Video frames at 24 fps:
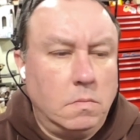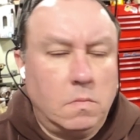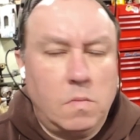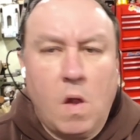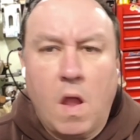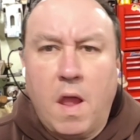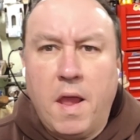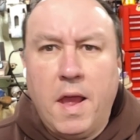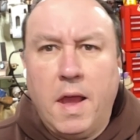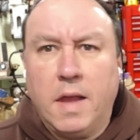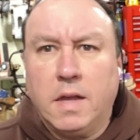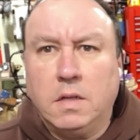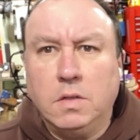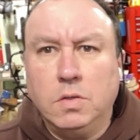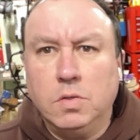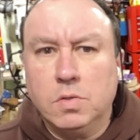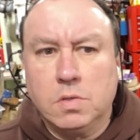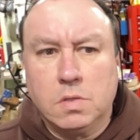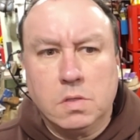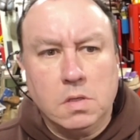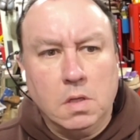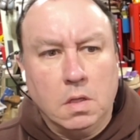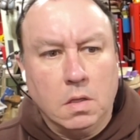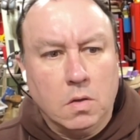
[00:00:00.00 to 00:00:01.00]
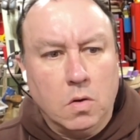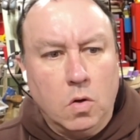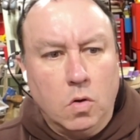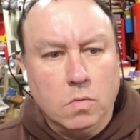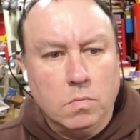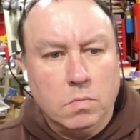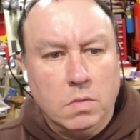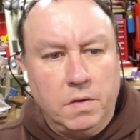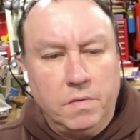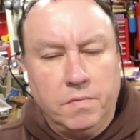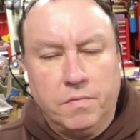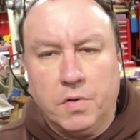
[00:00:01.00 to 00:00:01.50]
Yeah, I could use silicone,
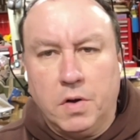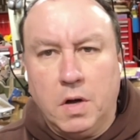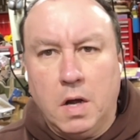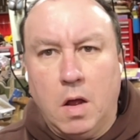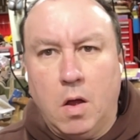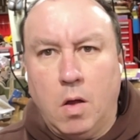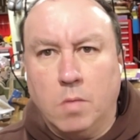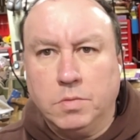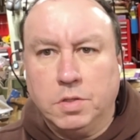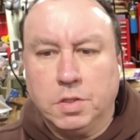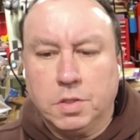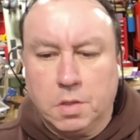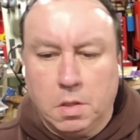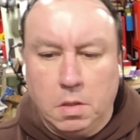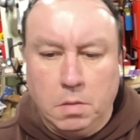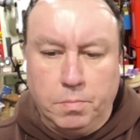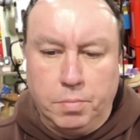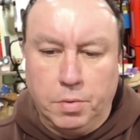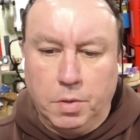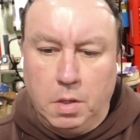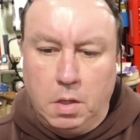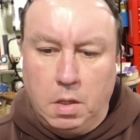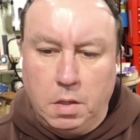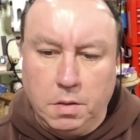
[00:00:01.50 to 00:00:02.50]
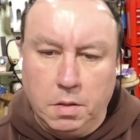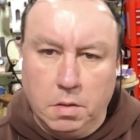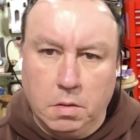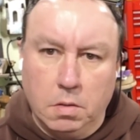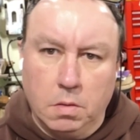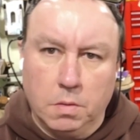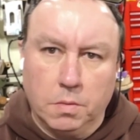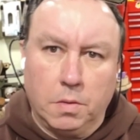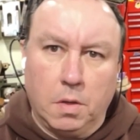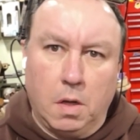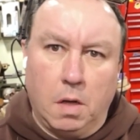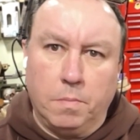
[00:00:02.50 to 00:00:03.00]
but for now I'm just gonna put it on the little
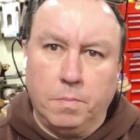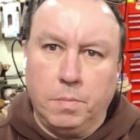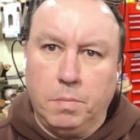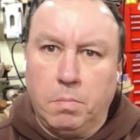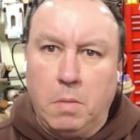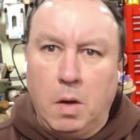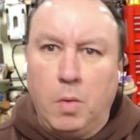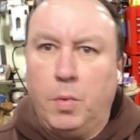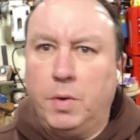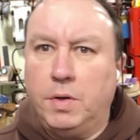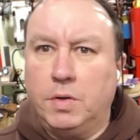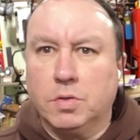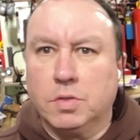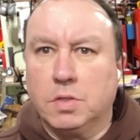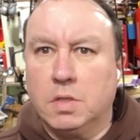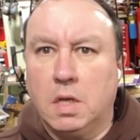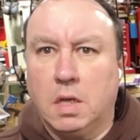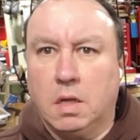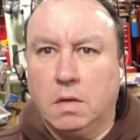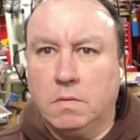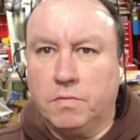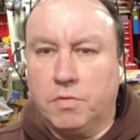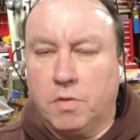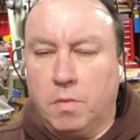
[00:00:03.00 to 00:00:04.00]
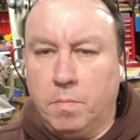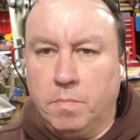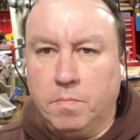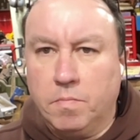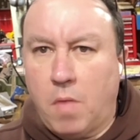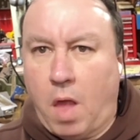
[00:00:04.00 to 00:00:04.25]
top. My window's leaking from.